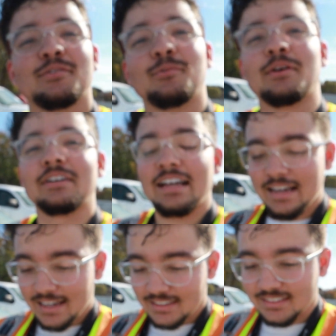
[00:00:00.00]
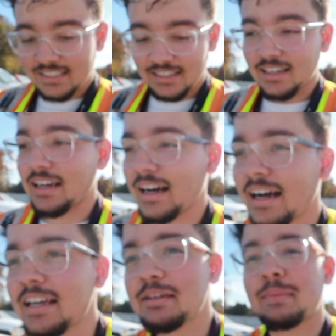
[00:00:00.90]
Well, guys,
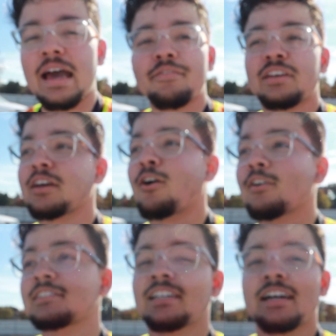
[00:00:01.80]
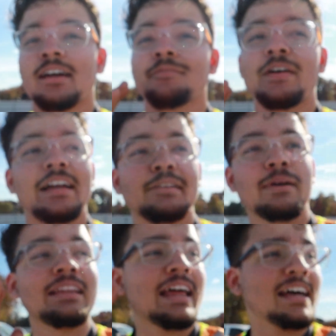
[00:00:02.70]
I am having a hard time finding
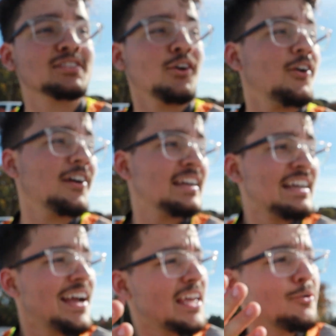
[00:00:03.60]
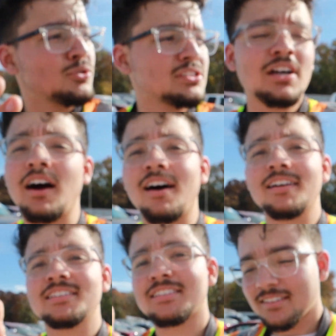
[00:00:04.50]
my last car. It was just a
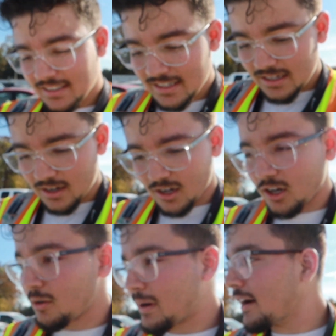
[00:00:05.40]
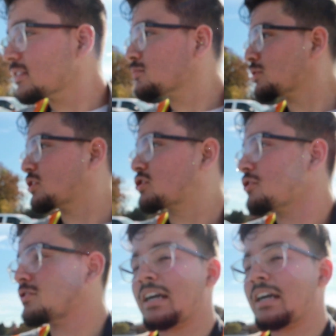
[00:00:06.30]
Honda. I just wanted to show you